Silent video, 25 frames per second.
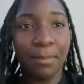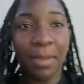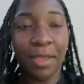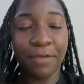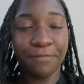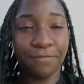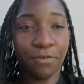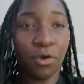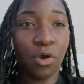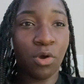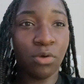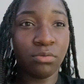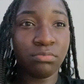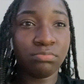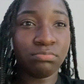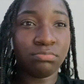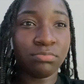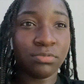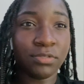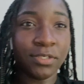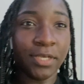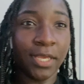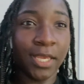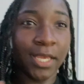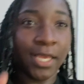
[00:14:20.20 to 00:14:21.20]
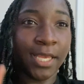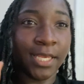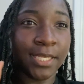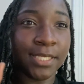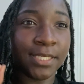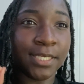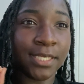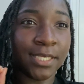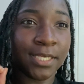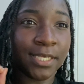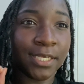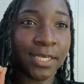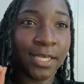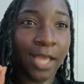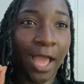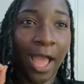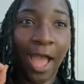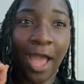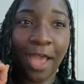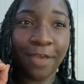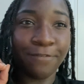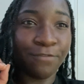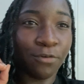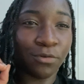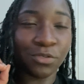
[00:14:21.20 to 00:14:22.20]
My phone,
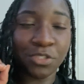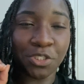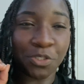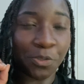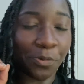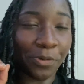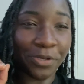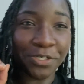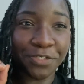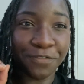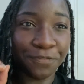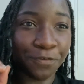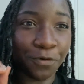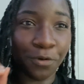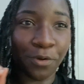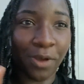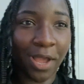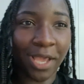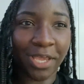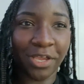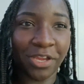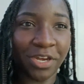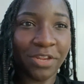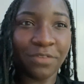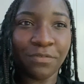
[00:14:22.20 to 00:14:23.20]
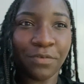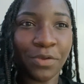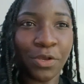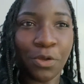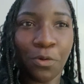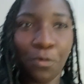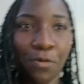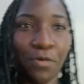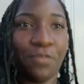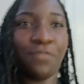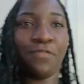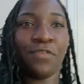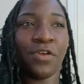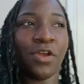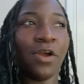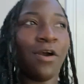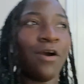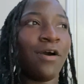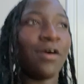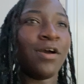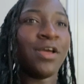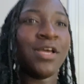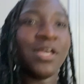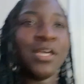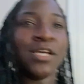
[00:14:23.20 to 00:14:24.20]
iPhone storage full. I couldn't even record for
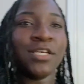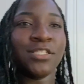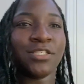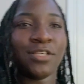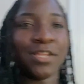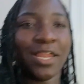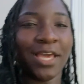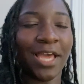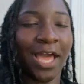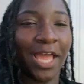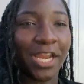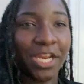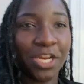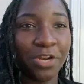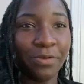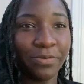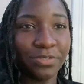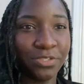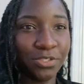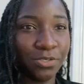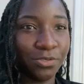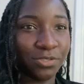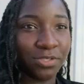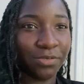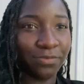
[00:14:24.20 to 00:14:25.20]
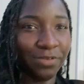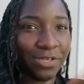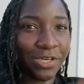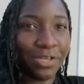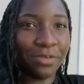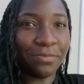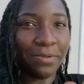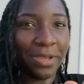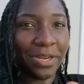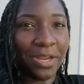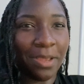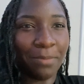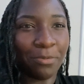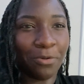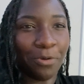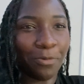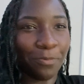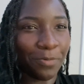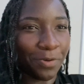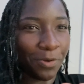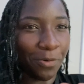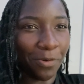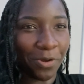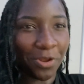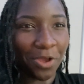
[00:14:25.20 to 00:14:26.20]
y'all. So, like, I didn't know what to do. So, literally, right now, I'm
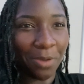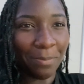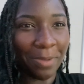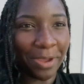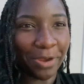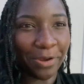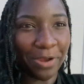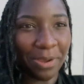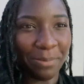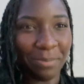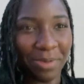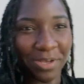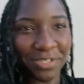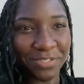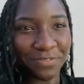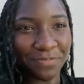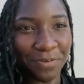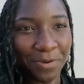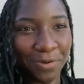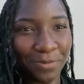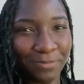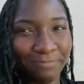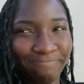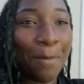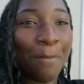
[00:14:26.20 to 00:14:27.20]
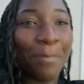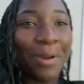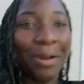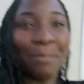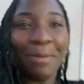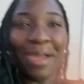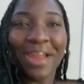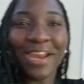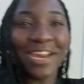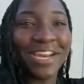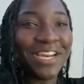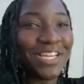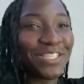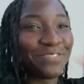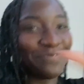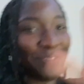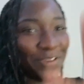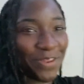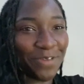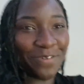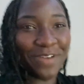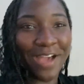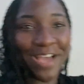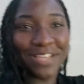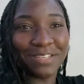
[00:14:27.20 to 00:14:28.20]
recording on my grandma's phone. But I'm editing this
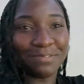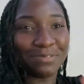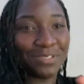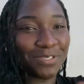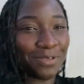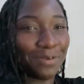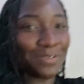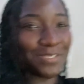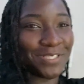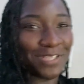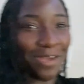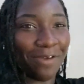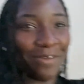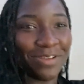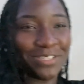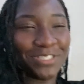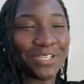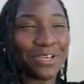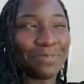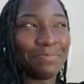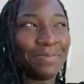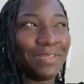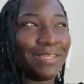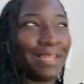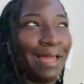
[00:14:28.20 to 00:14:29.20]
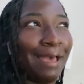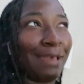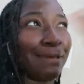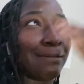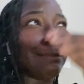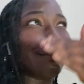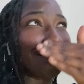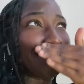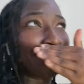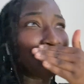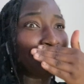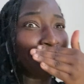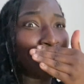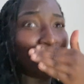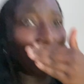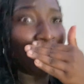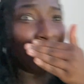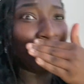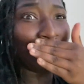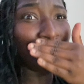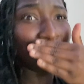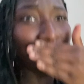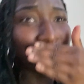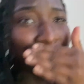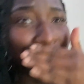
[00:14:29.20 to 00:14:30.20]
video, guys. I'm so sorry. It took me, like, 3
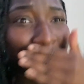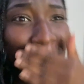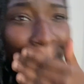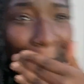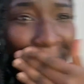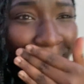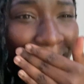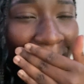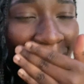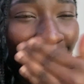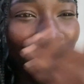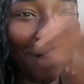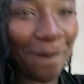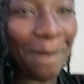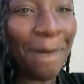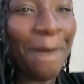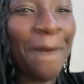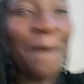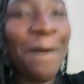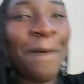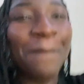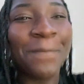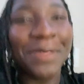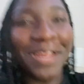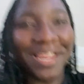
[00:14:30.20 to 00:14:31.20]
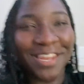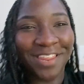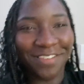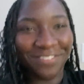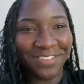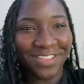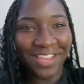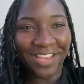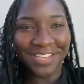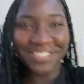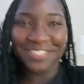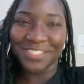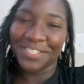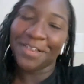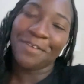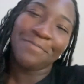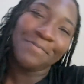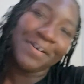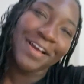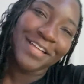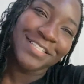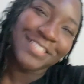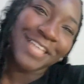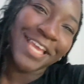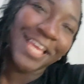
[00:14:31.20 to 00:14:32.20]
days to get it out. But I love you guys so
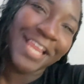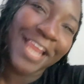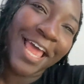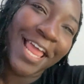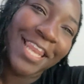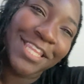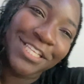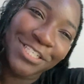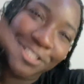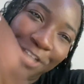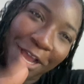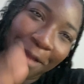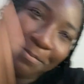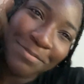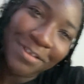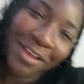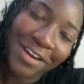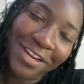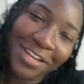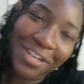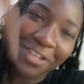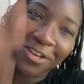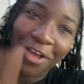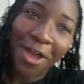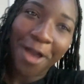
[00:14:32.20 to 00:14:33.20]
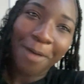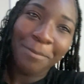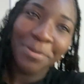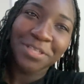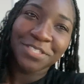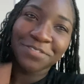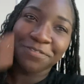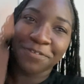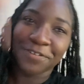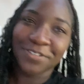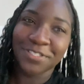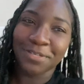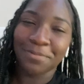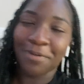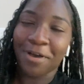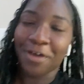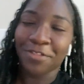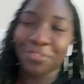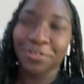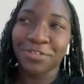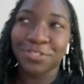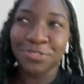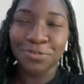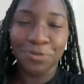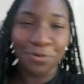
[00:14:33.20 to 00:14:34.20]
much. And drop down in the comments for some
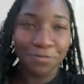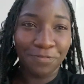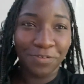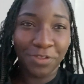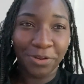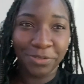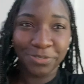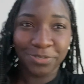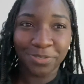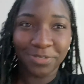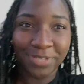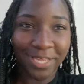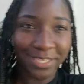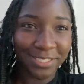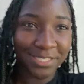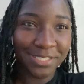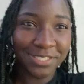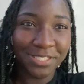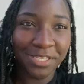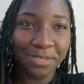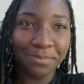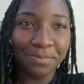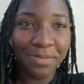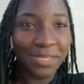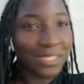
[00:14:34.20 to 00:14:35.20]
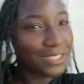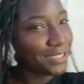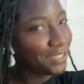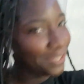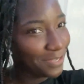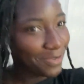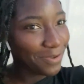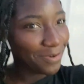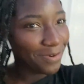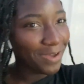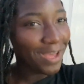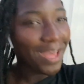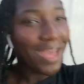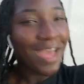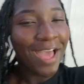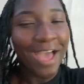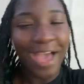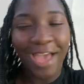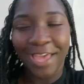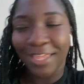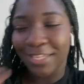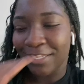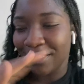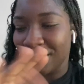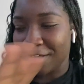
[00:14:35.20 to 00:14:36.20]
other school videos you'd like to see me do.
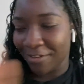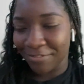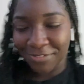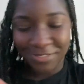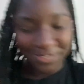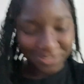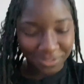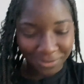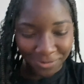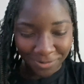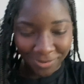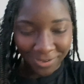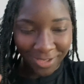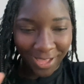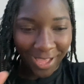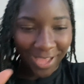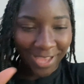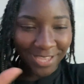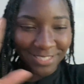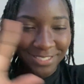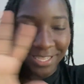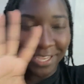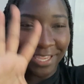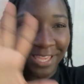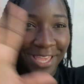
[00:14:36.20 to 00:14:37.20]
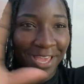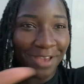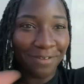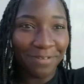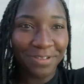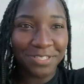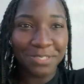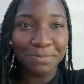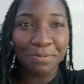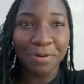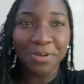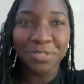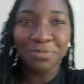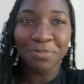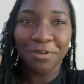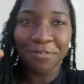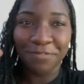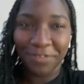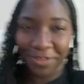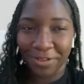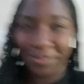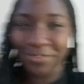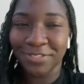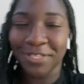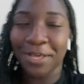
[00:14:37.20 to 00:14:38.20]
I love school, guys. I can't wait to post more
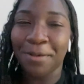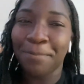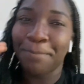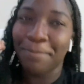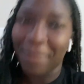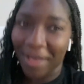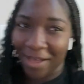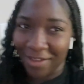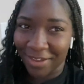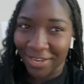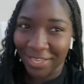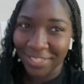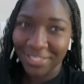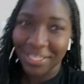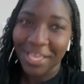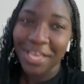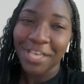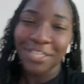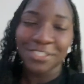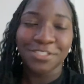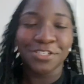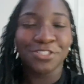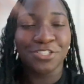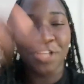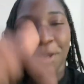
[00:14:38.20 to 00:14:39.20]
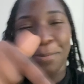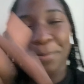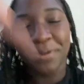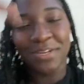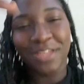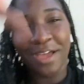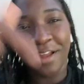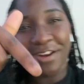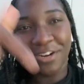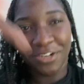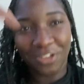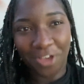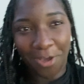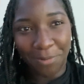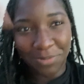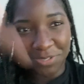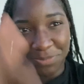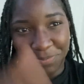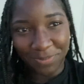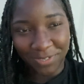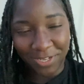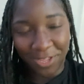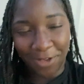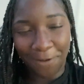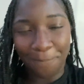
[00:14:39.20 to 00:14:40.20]
videos about it. So, drop it down in the comments
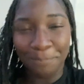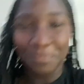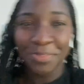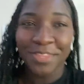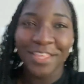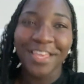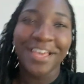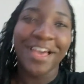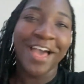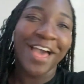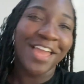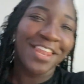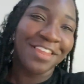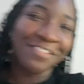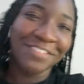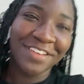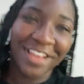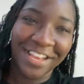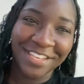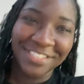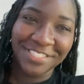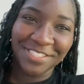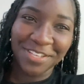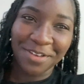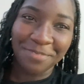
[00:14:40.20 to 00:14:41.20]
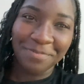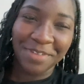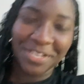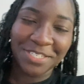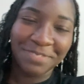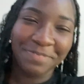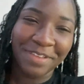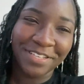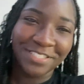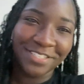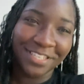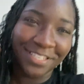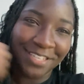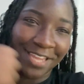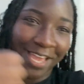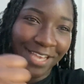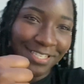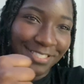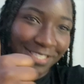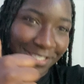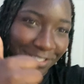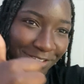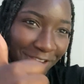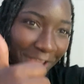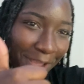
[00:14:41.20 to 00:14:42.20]
below. I love you guys so much. Make sure to like,
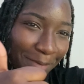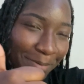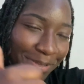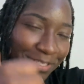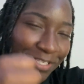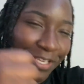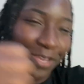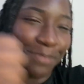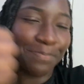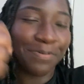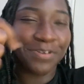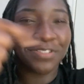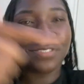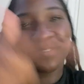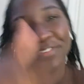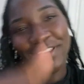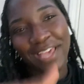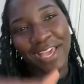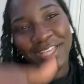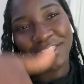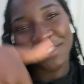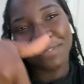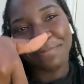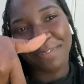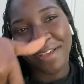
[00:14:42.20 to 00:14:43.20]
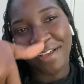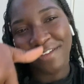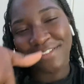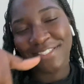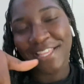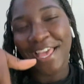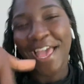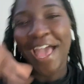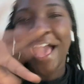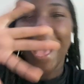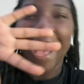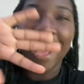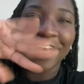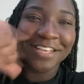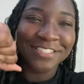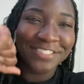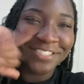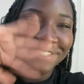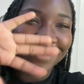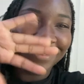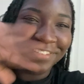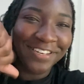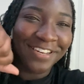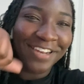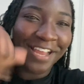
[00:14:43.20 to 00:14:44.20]
subscribe, and turn your post notification bells. I'll see
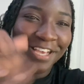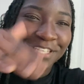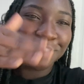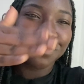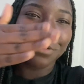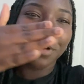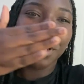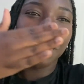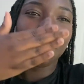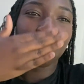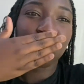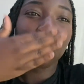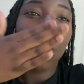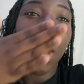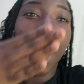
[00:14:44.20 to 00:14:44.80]
you in the next one.